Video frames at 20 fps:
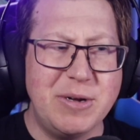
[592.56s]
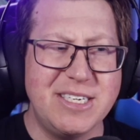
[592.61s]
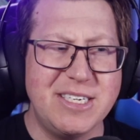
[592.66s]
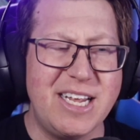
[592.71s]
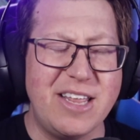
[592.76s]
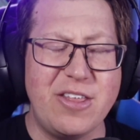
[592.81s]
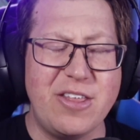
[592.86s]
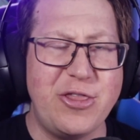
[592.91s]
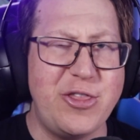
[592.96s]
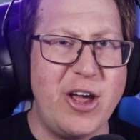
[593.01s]
we can
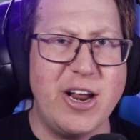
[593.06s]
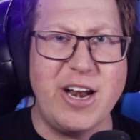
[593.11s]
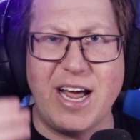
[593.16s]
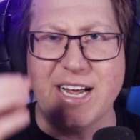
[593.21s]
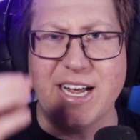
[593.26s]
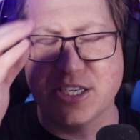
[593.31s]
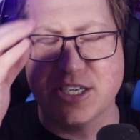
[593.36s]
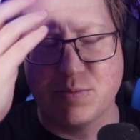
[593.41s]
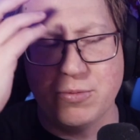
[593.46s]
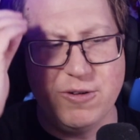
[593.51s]
see the third
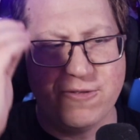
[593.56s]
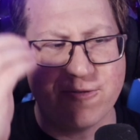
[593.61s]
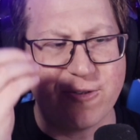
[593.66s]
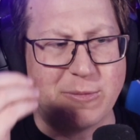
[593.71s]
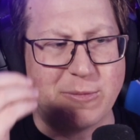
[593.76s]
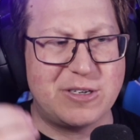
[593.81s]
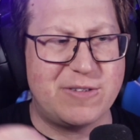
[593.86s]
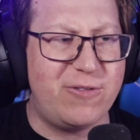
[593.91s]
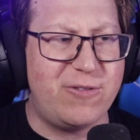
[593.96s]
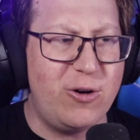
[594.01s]
eye has moved
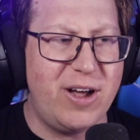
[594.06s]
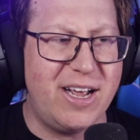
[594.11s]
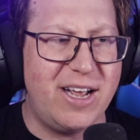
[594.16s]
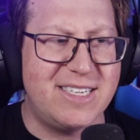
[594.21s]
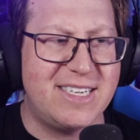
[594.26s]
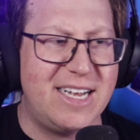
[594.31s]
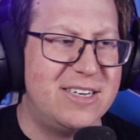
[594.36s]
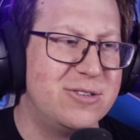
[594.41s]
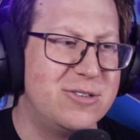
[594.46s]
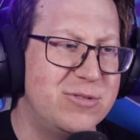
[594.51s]
from its
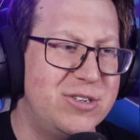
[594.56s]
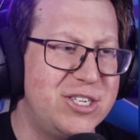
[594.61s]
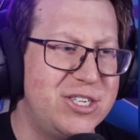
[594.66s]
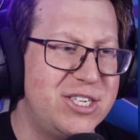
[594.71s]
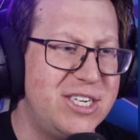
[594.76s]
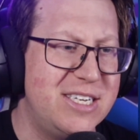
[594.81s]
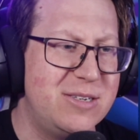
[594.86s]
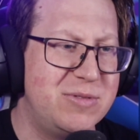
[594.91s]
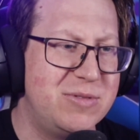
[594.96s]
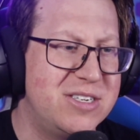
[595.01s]
forehead down to
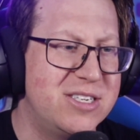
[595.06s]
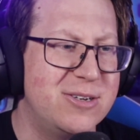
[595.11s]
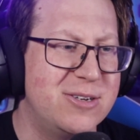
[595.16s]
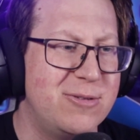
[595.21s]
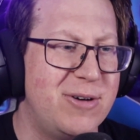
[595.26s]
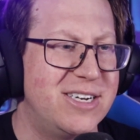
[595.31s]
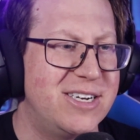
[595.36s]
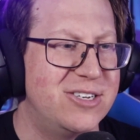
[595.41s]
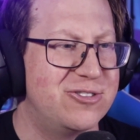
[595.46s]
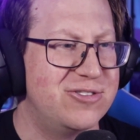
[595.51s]
its chest, which is
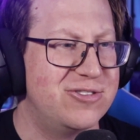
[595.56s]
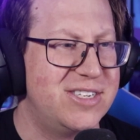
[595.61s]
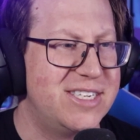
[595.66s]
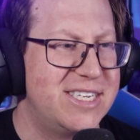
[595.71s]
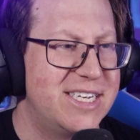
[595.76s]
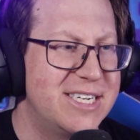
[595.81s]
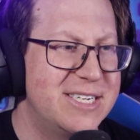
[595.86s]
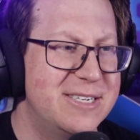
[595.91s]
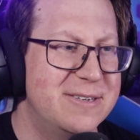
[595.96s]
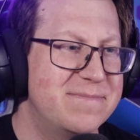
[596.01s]
quite
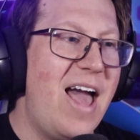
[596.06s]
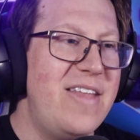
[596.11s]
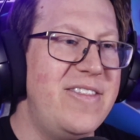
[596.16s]
interesting.